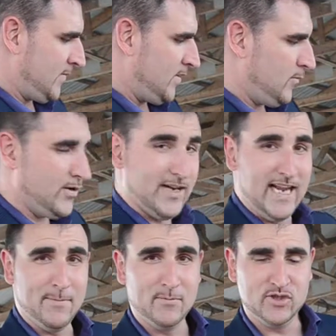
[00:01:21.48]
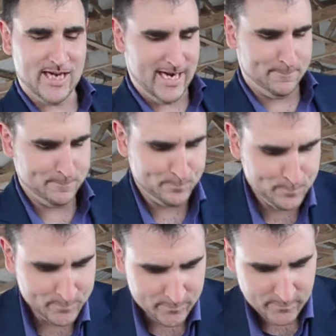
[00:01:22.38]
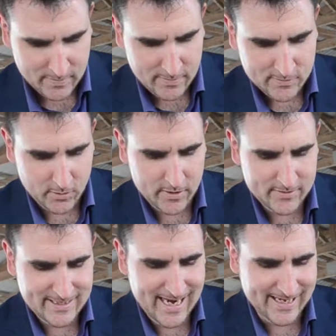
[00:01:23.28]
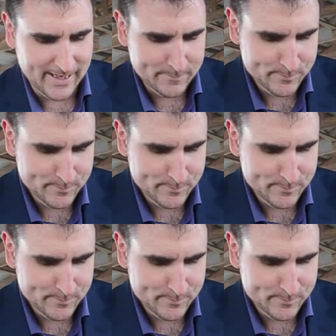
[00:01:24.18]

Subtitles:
I'm going to name him Jay. So here's the idea.